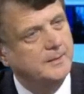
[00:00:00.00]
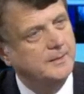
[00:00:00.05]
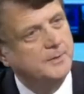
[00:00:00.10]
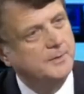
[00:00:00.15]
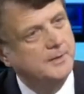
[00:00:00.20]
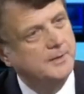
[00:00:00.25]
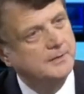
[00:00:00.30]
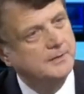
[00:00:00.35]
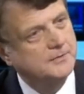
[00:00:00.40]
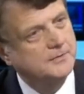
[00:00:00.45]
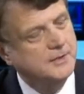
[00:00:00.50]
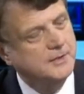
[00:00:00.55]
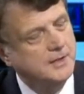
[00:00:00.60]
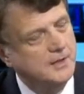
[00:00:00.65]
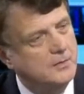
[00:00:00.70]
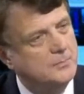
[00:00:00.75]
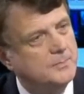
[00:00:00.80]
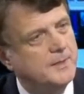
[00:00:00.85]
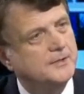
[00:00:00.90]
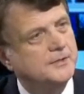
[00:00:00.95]
But
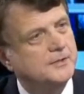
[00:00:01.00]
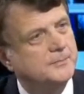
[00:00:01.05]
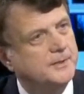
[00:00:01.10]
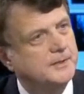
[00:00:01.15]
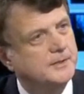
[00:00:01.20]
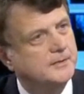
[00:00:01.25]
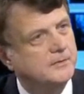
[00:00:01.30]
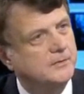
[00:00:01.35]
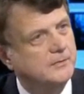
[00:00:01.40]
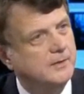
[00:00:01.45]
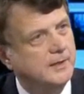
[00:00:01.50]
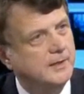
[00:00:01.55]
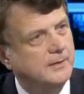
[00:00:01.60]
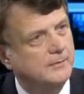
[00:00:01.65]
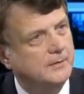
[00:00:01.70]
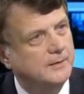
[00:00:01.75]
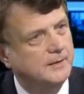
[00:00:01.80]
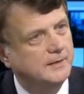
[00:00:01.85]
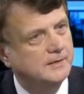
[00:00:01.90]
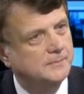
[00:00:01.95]
Carl Benjamin is on
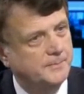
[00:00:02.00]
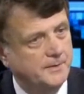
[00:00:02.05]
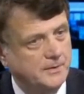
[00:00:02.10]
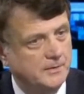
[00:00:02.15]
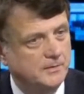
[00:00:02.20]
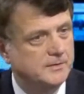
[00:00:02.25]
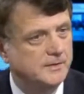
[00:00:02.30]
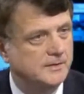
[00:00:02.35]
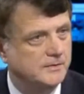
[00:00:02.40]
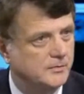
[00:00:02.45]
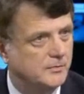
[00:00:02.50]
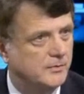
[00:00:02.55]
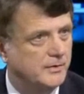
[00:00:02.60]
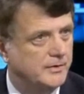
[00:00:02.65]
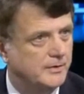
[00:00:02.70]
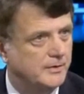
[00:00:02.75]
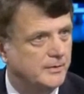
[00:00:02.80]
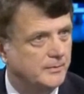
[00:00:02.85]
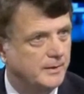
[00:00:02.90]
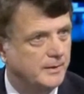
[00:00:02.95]
our list because he's
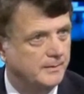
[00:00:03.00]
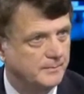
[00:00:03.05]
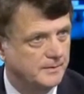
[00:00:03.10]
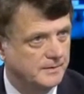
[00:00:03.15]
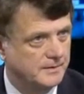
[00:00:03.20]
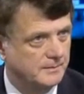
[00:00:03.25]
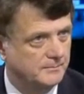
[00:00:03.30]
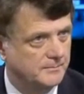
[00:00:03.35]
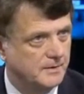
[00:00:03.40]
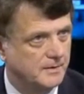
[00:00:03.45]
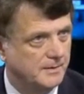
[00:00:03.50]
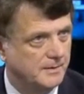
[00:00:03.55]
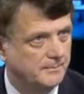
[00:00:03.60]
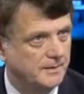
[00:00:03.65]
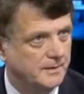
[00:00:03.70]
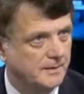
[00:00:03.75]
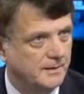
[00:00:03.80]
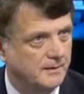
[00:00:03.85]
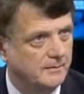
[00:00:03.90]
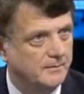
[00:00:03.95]
joined UKIP some time
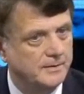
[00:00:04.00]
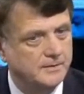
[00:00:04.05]
ago.